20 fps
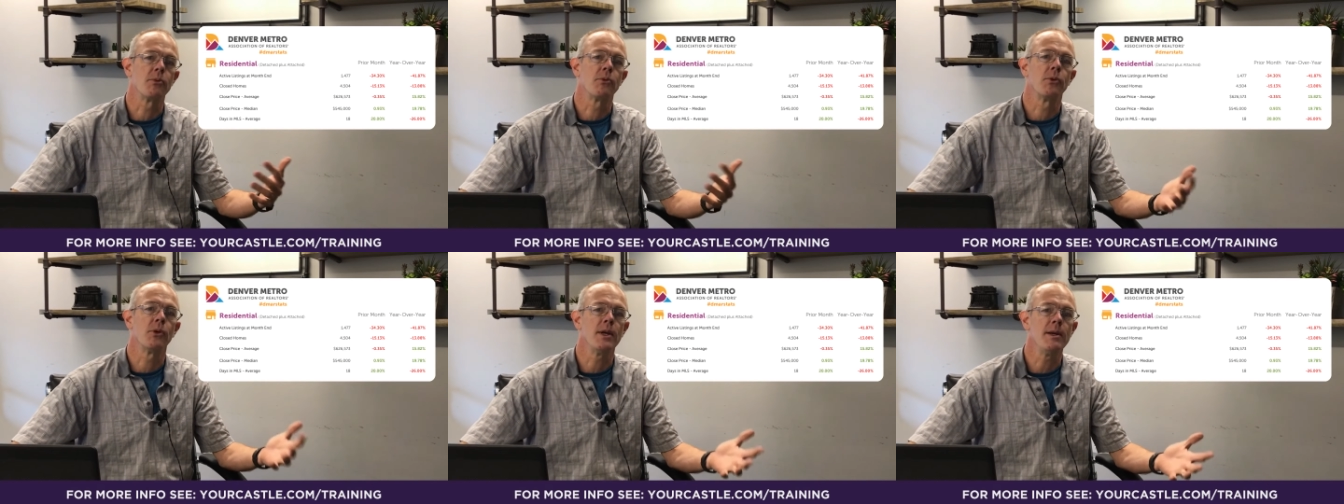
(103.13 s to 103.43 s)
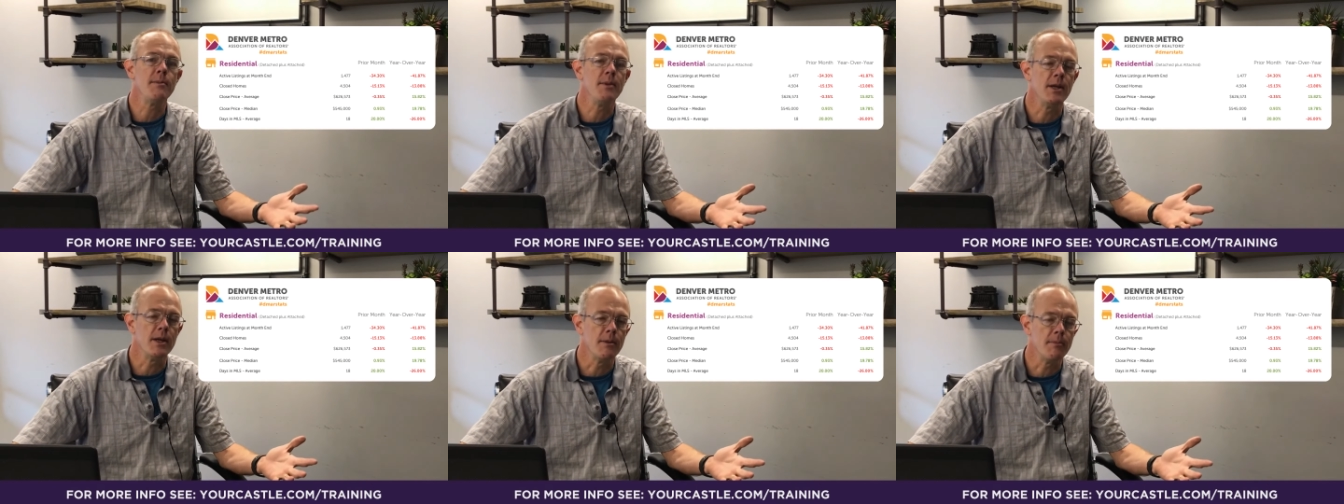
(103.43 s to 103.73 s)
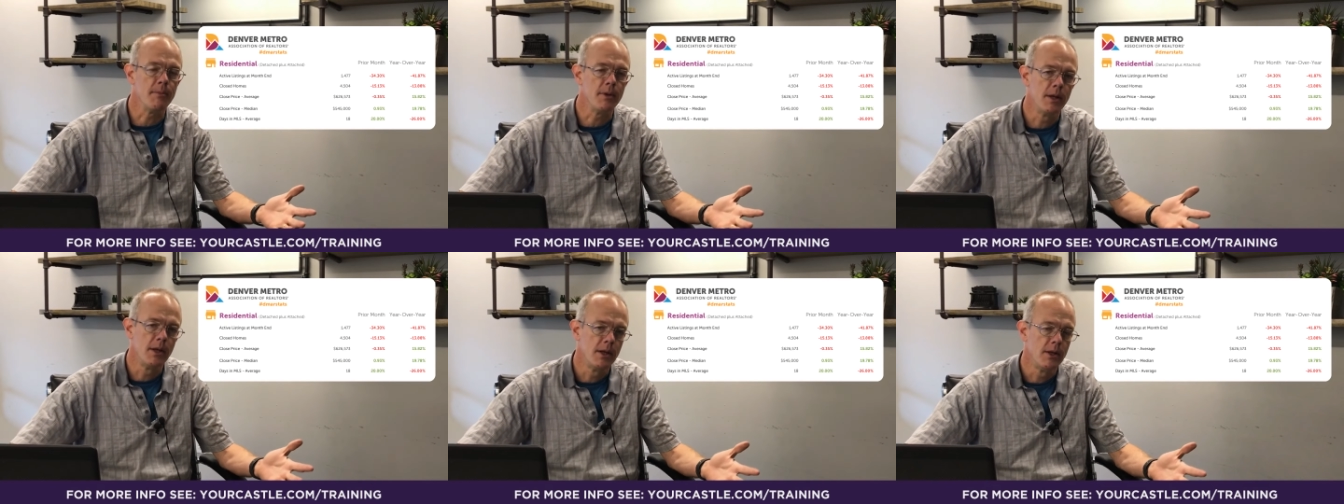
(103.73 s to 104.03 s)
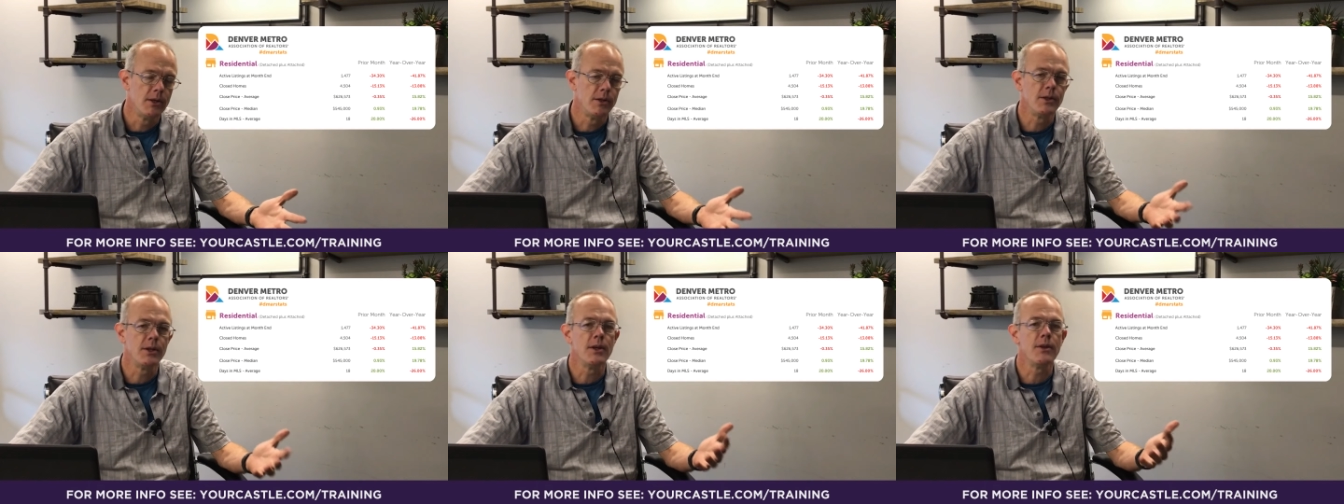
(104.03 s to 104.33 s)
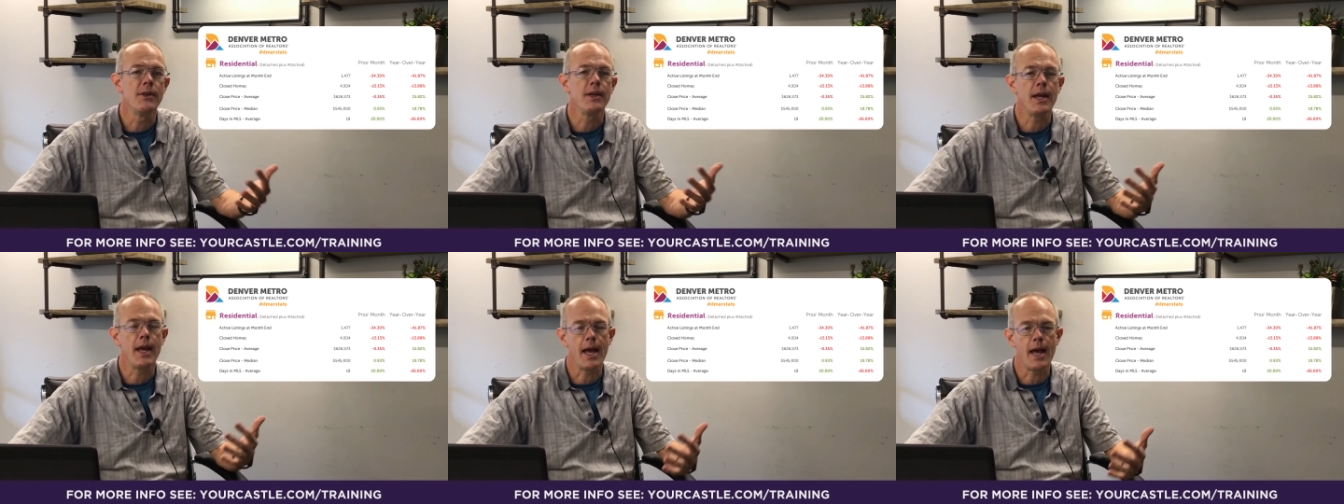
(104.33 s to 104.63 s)
premium to
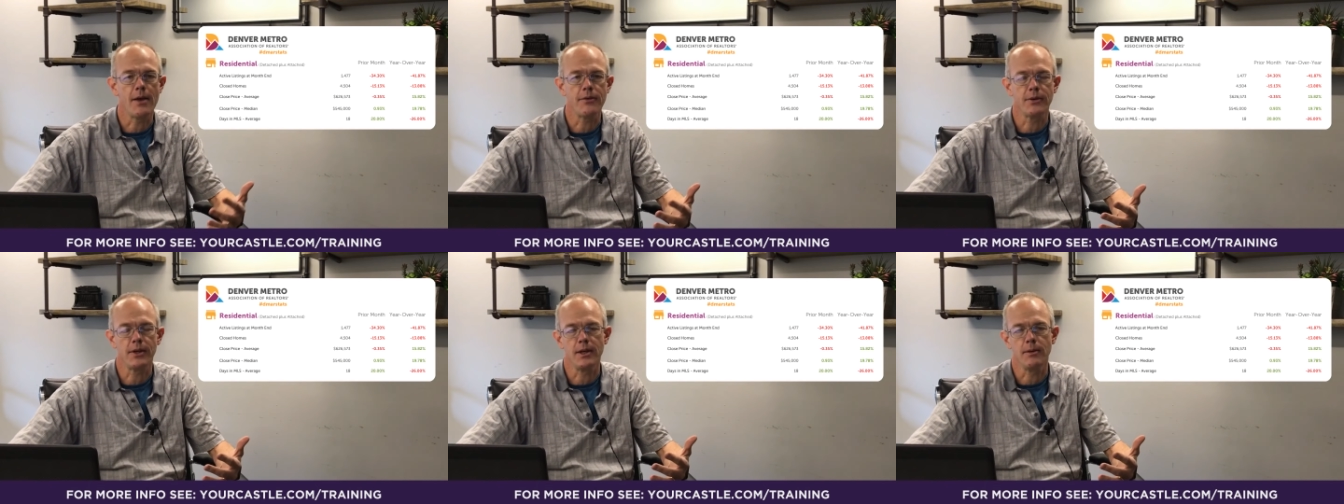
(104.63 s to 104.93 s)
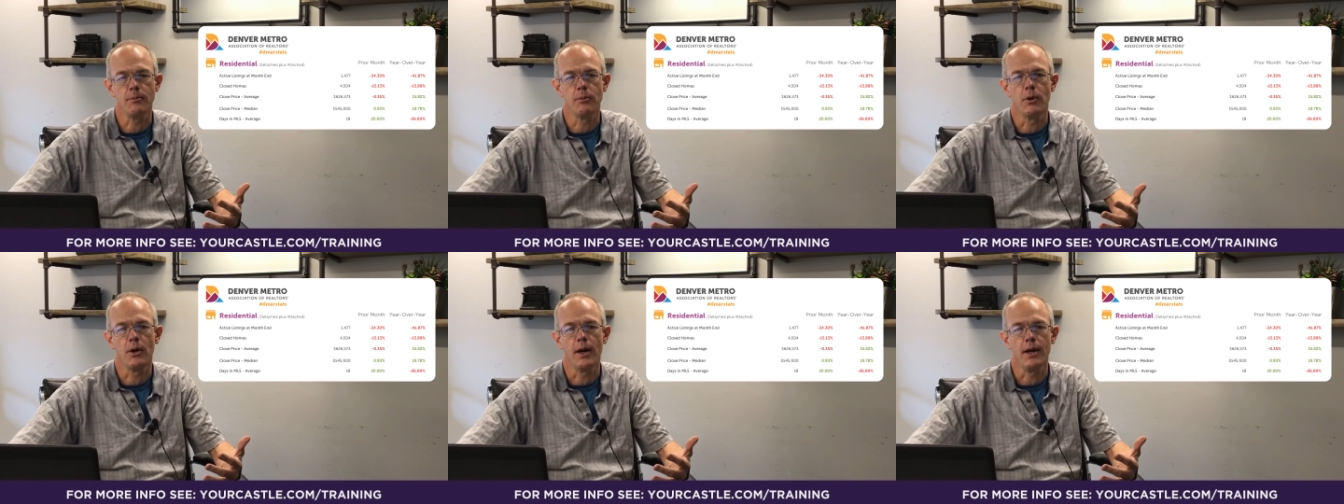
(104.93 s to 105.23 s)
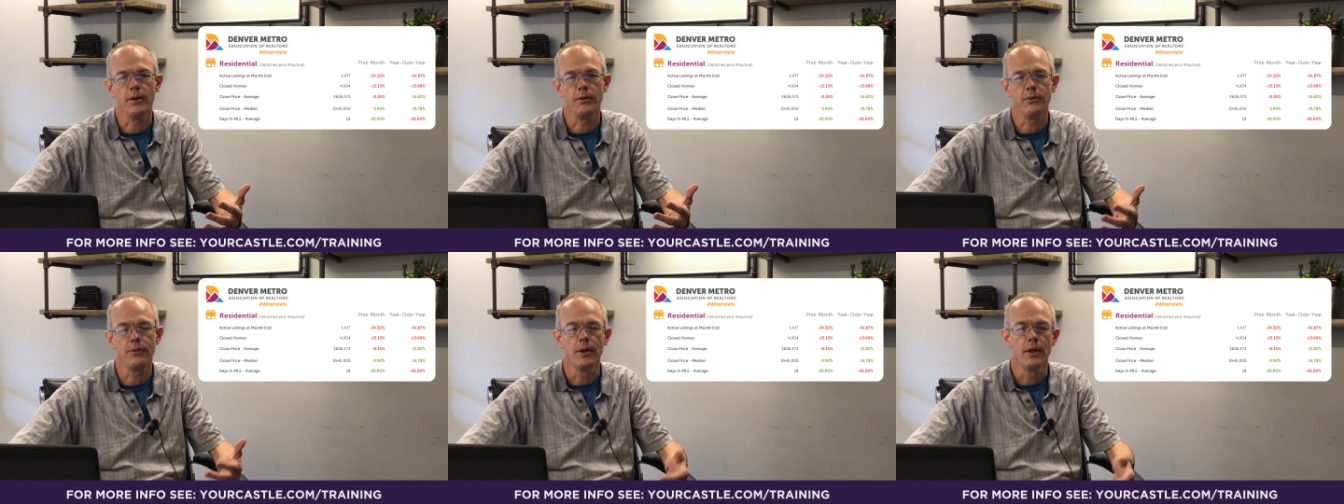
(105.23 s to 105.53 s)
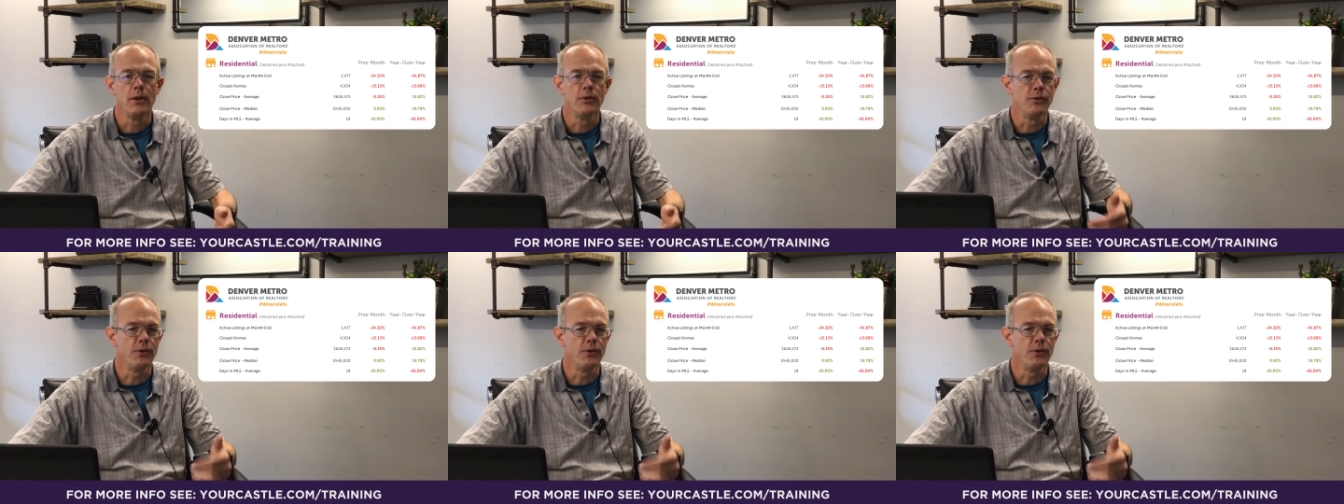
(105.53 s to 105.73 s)
the asking price.